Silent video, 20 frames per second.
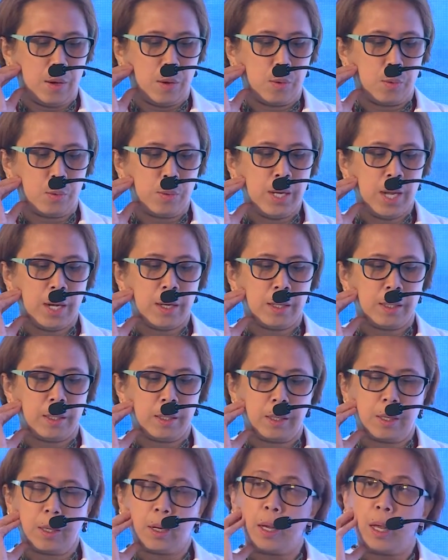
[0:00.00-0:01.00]
we
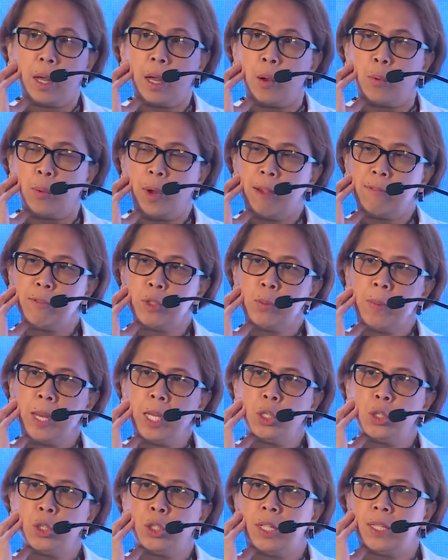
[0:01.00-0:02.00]
have to
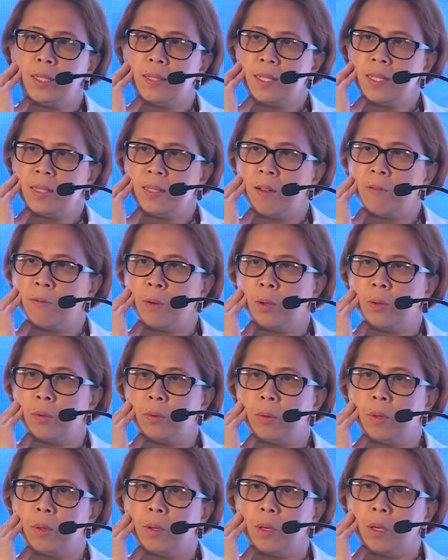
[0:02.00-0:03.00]
make sure that the staff are
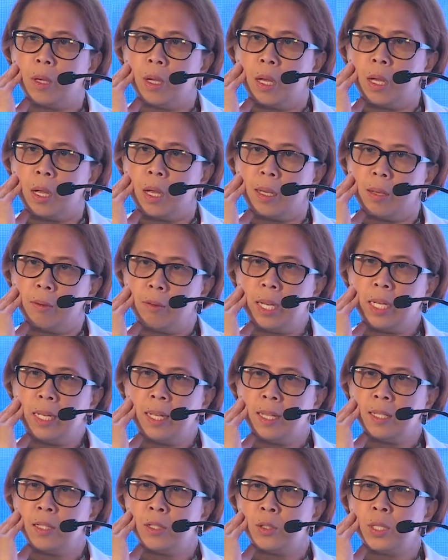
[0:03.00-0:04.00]
really
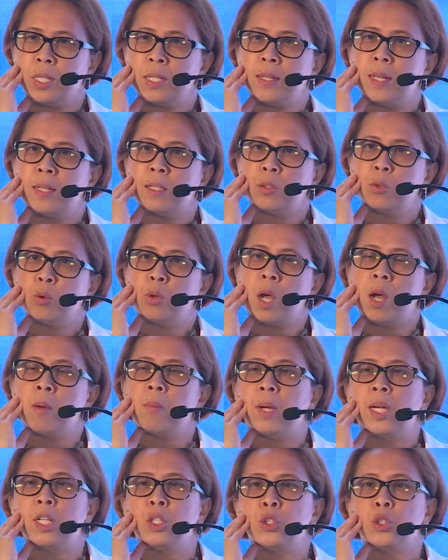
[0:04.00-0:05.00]
interested to
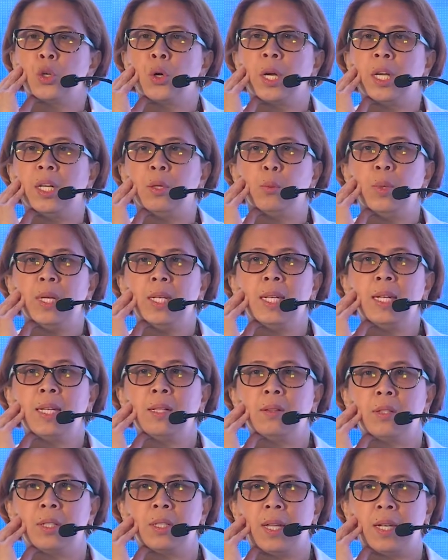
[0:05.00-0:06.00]
come and join. We
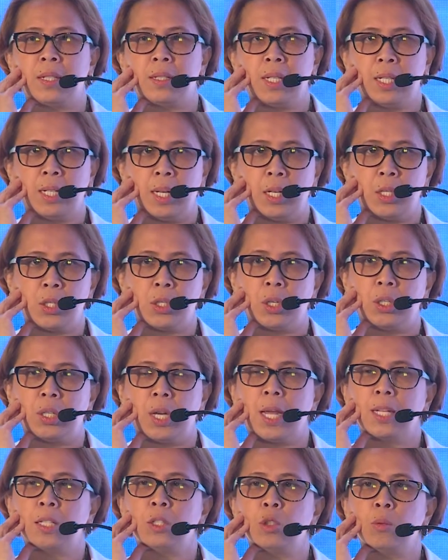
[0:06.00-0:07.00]
need their dedication
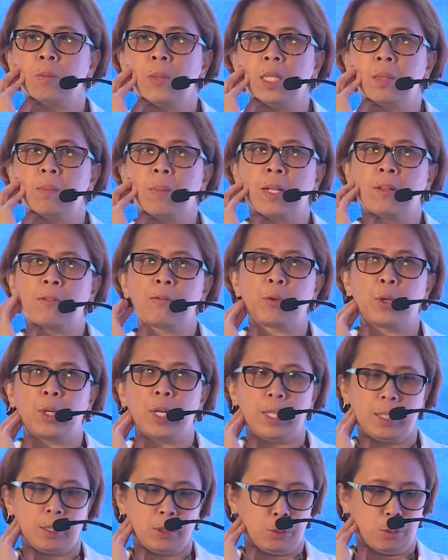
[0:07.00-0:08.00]
and commitment for
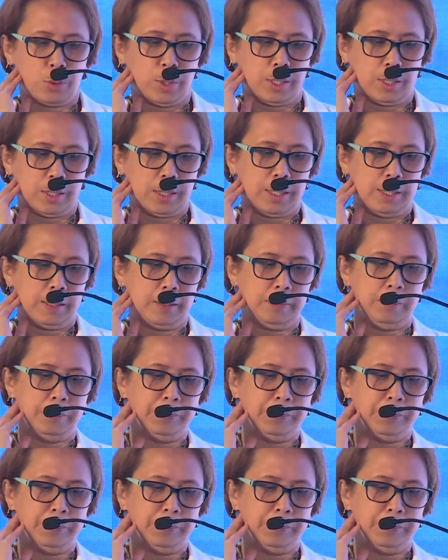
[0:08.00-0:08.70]
it to work.